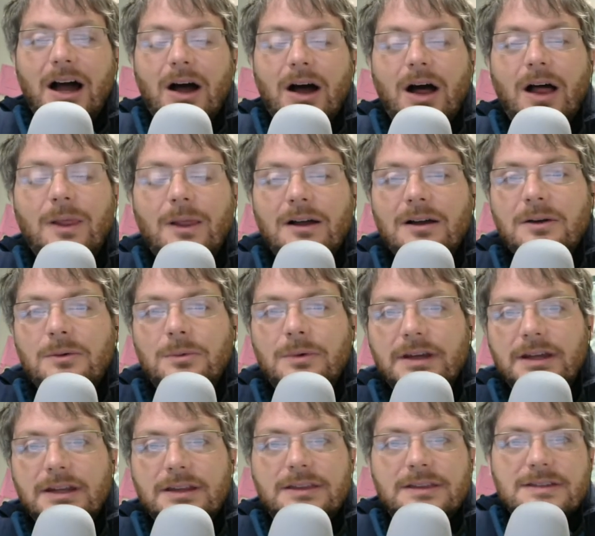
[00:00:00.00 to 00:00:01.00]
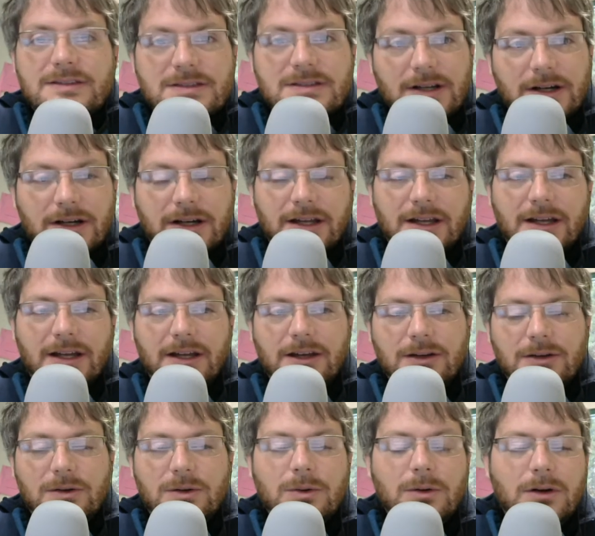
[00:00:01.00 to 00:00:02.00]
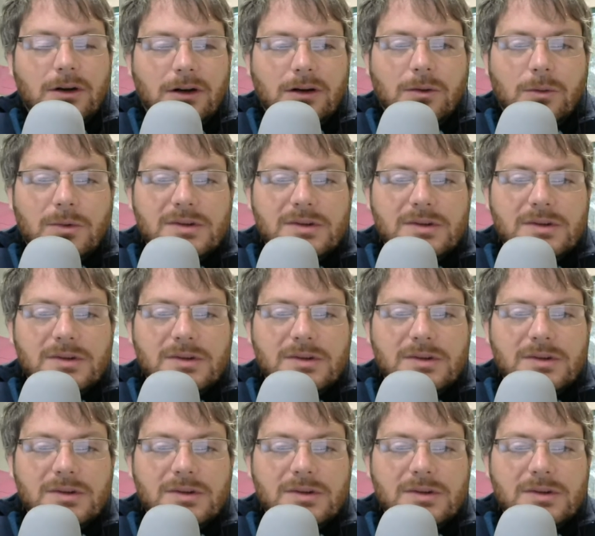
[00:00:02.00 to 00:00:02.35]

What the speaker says: Along with starting a new quarter,